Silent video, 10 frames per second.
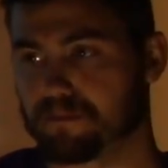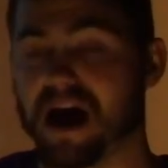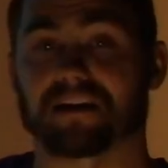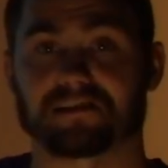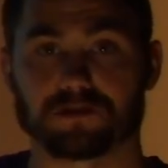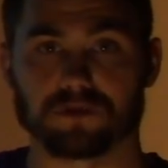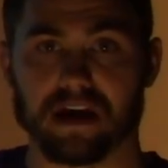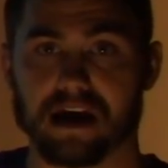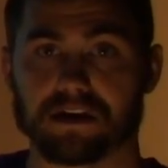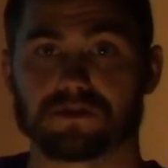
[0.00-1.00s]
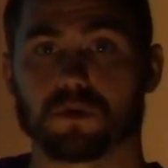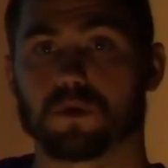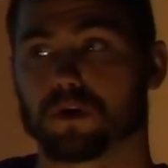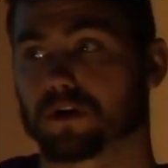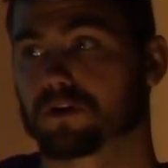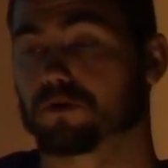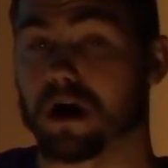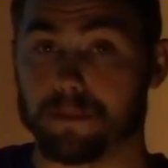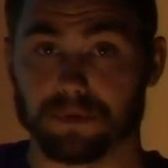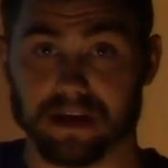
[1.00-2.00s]
pasture land or
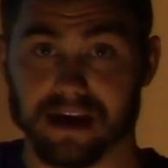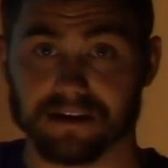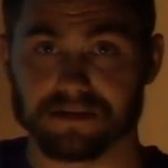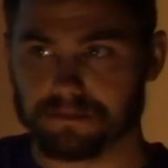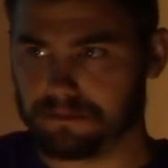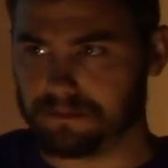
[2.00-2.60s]
crop land,